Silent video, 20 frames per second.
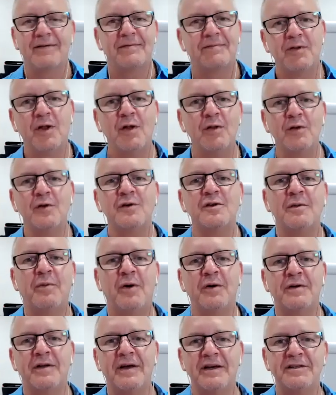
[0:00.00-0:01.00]
not looked
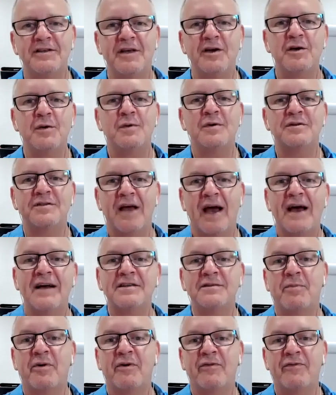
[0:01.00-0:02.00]
upon as though you were
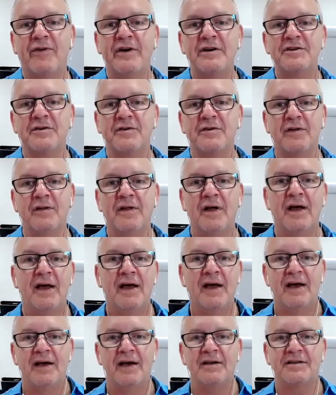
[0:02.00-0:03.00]
as professional
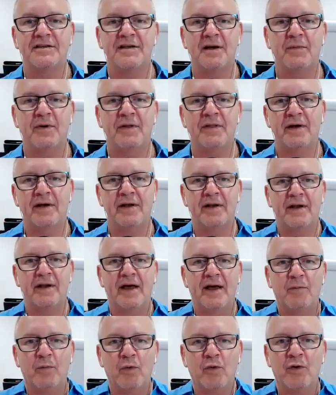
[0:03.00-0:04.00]
as someone that
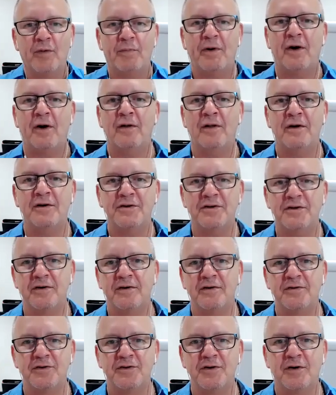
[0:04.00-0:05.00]
wore a polo
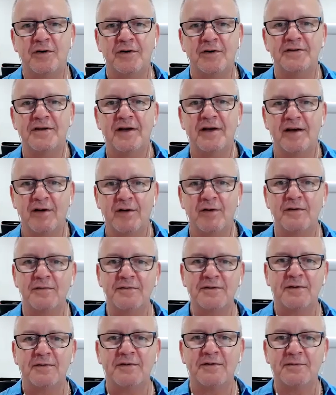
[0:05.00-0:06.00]
shirt and joggers and called
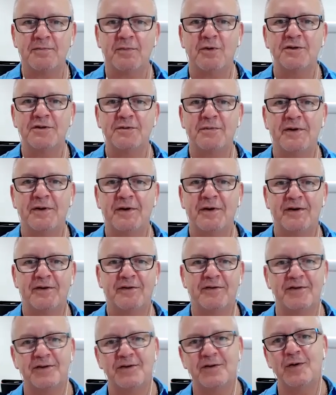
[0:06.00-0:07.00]
themselves a sports
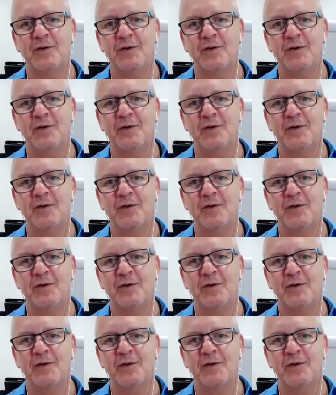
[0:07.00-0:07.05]
podiatrist,